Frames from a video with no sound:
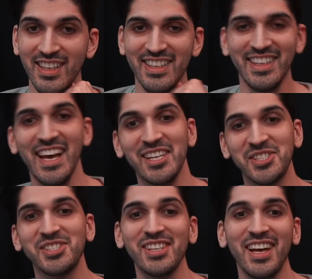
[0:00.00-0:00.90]

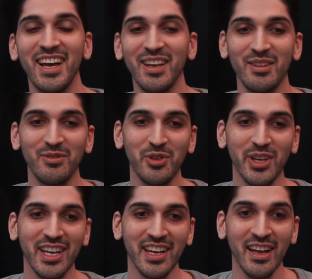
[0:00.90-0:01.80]
Yes, I
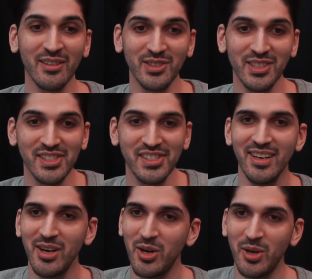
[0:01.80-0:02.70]
freaking love this.
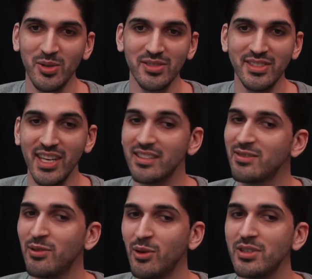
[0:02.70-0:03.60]
Oh, that
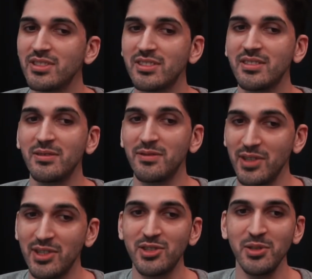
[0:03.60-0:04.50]
voice
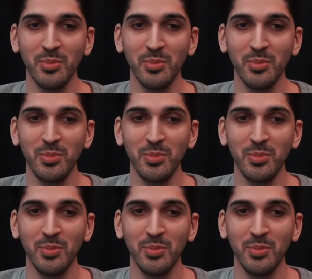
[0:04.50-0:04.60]
fits you